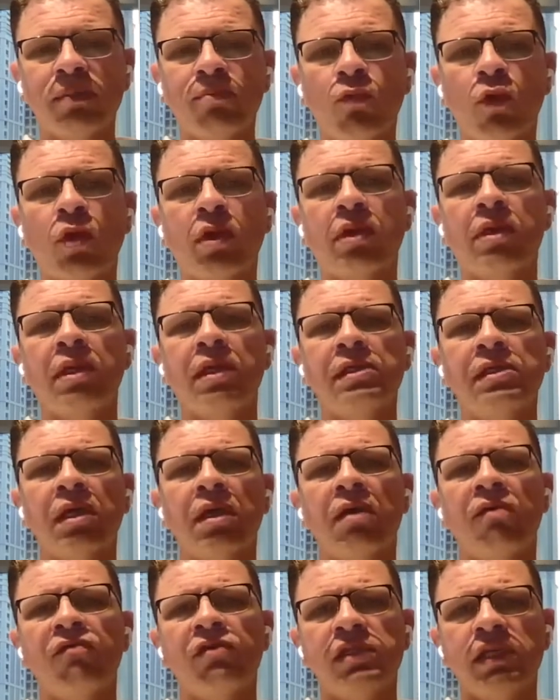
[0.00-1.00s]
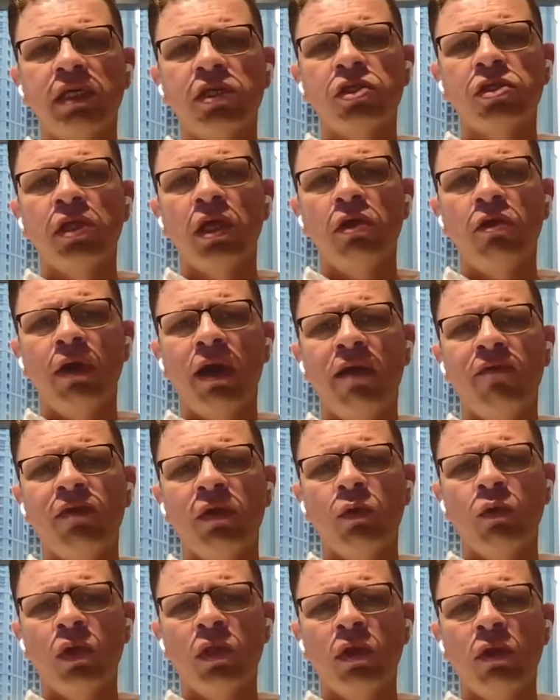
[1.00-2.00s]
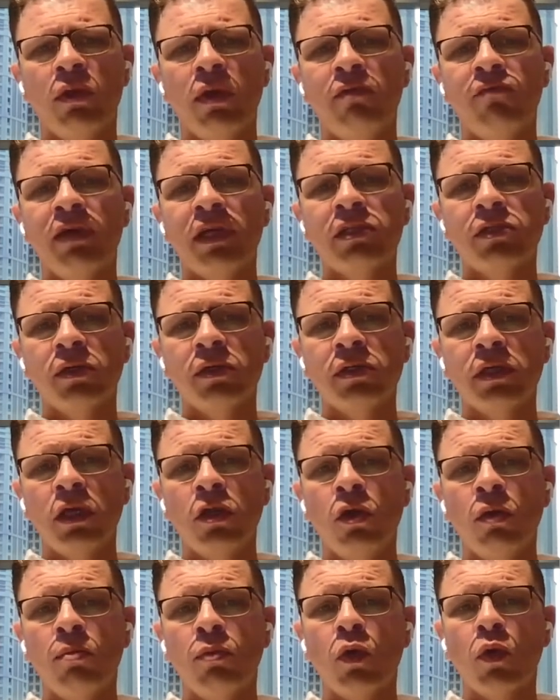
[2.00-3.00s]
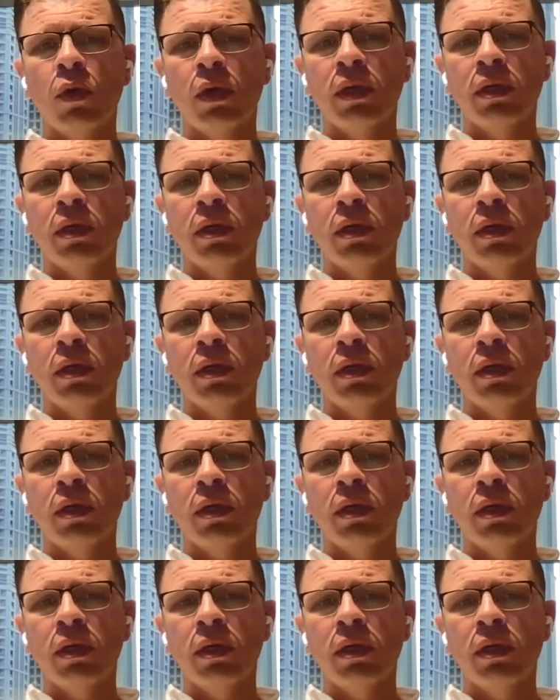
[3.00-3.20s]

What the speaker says: becomes important is the conversation that you're having with your investors and your